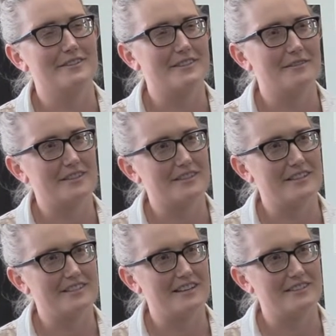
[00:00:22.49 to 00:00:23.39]
So we're just
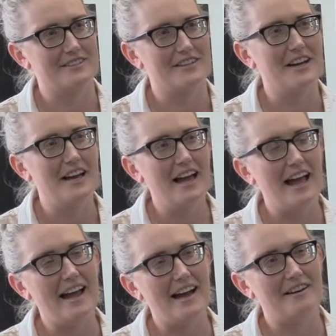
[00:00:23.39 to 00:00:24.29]
going to touch on
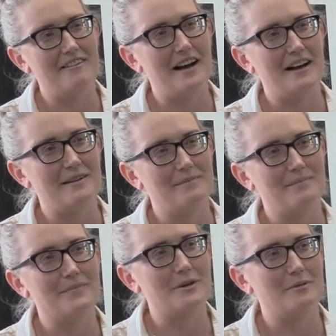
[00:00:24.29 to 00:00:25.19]
how
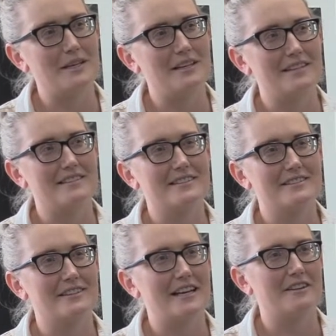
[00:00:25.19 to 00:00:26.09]
we can
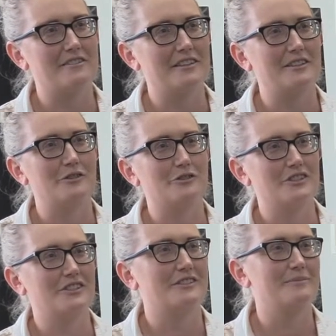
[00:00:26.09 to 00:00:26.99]
still eat a really
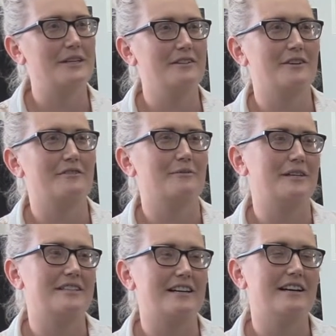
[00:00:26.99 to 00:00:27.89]
nutritious meal over
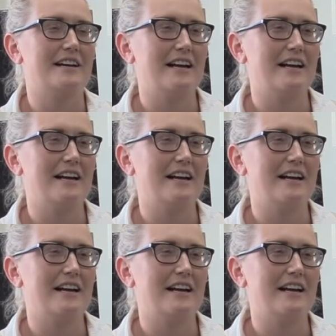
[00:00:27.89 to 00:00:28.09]
winter,